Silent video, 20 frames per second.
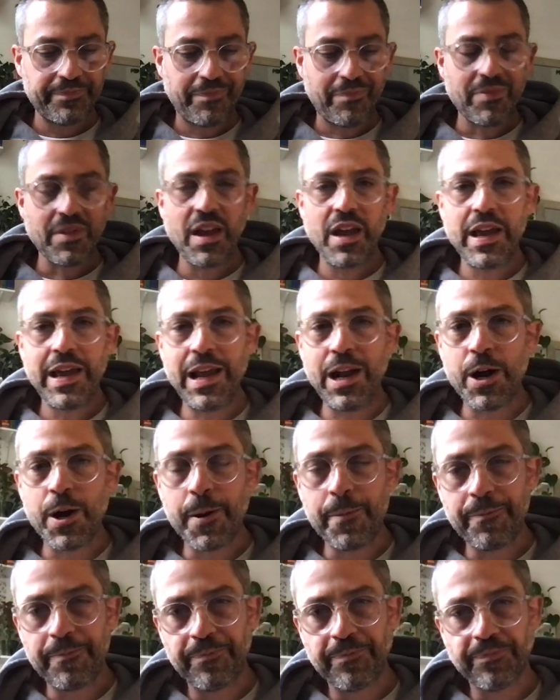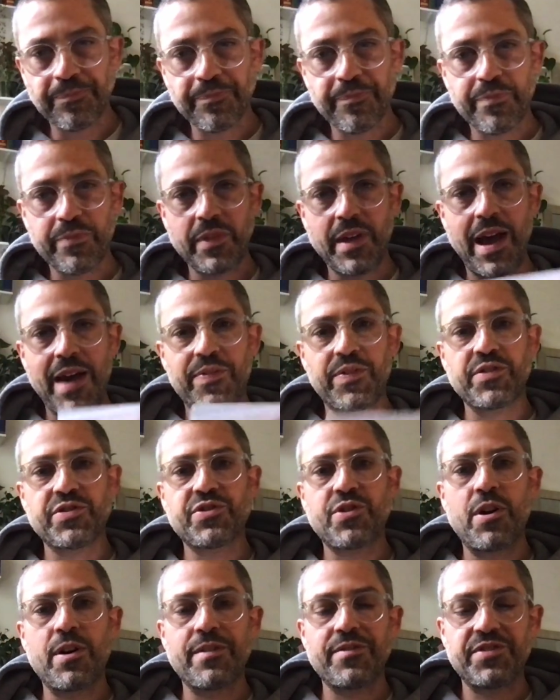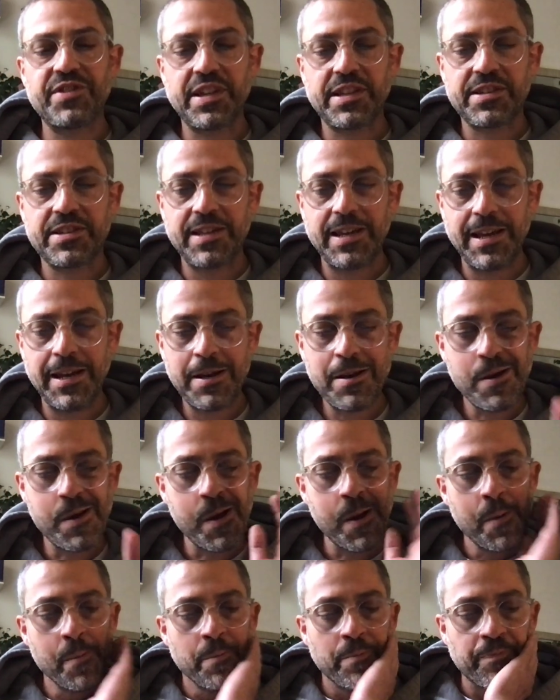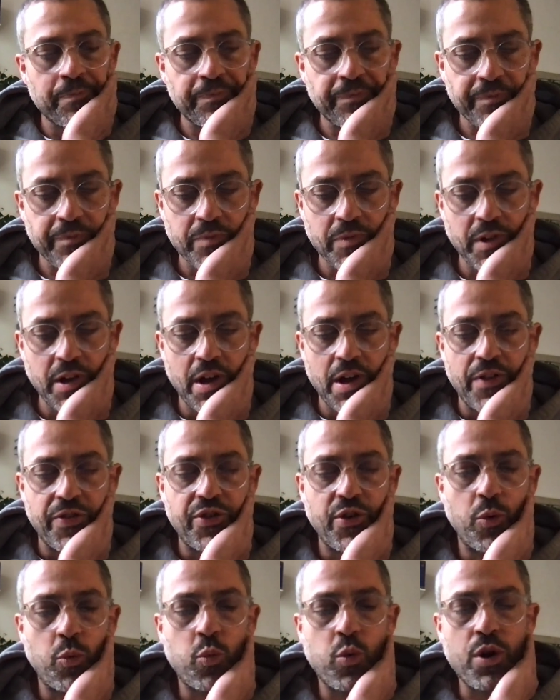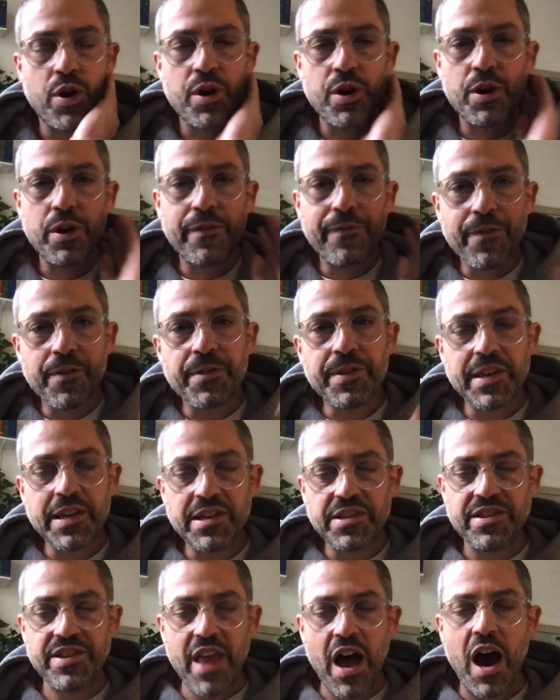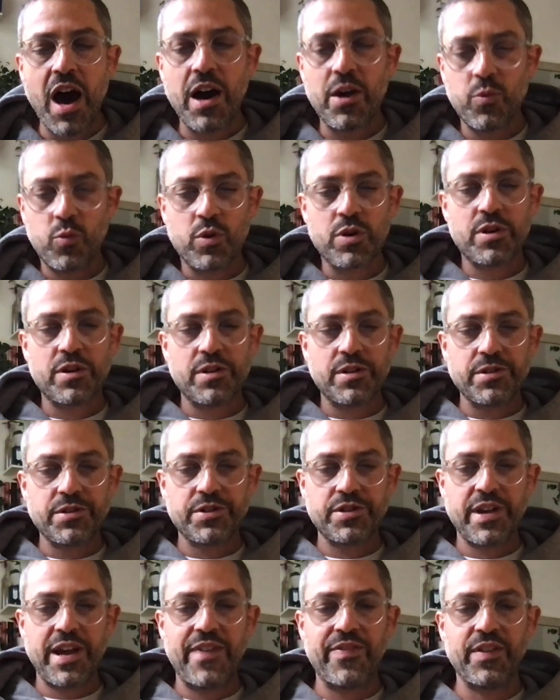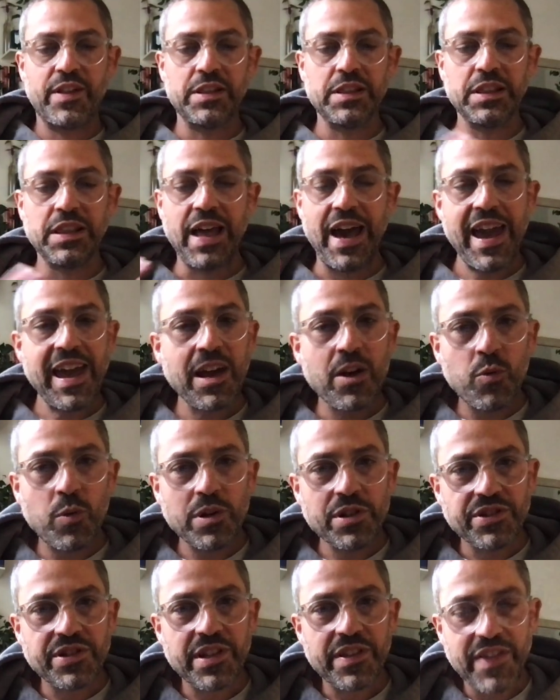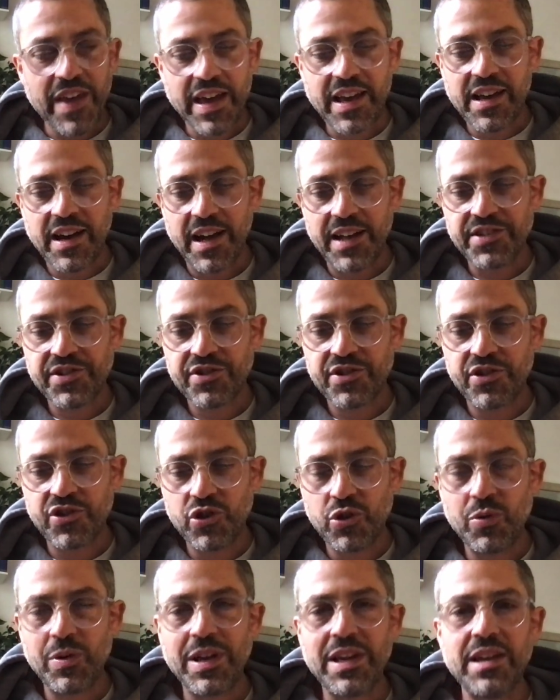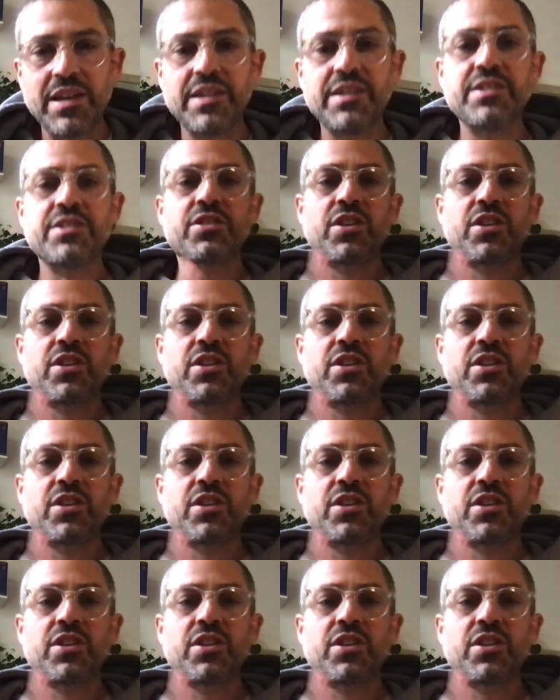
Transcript: Here, at the start of 16, the word for these non words and the language that they constitute is,